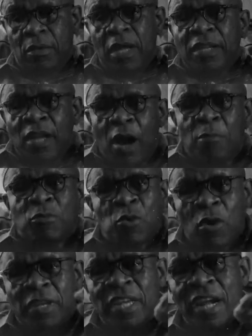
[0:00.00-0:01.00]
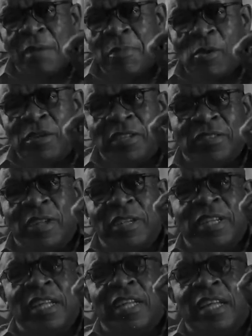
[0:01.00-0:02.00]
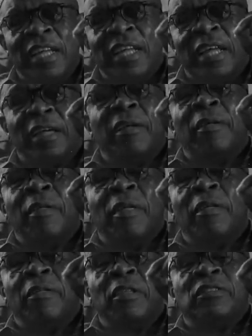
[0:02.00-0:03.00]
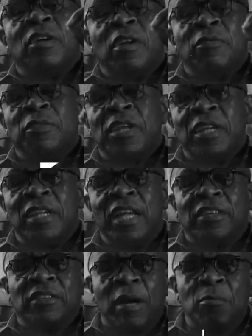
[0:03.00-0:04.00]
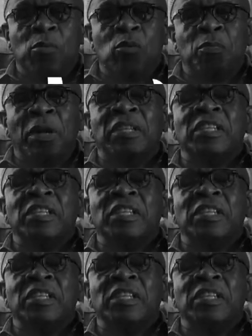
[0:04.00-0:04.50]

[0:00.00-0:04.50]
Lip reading: Now I'm talking about the South African example, but